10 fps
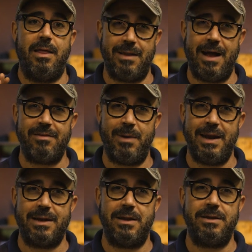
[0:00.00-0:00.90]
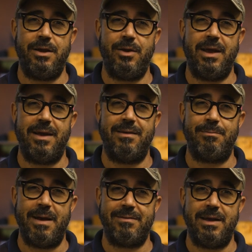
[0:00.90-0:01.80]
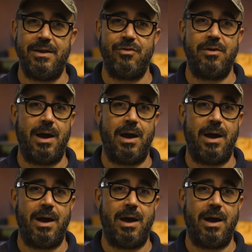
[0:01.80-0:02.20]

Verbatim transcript: That's my little New Year's message.